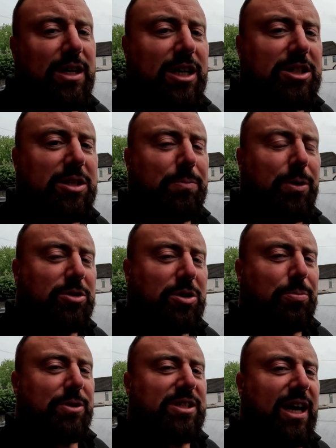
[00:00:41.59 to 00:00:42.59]
that's supposed
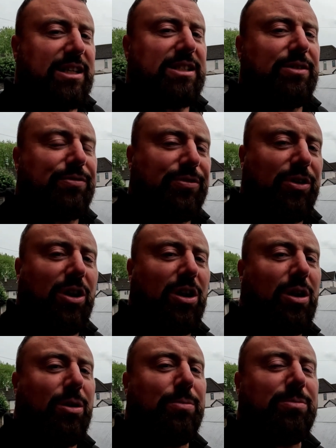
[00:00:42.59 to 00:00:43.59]
to protect it
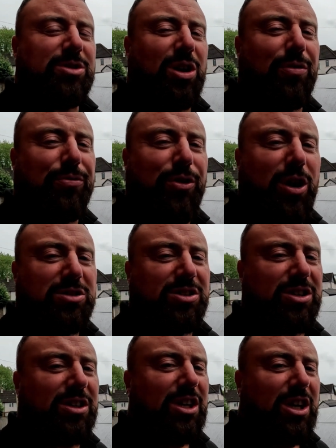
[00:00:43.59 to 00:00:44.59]
from sort of
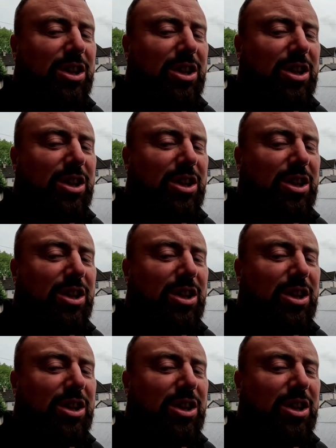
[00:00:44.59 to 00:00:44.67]
frost,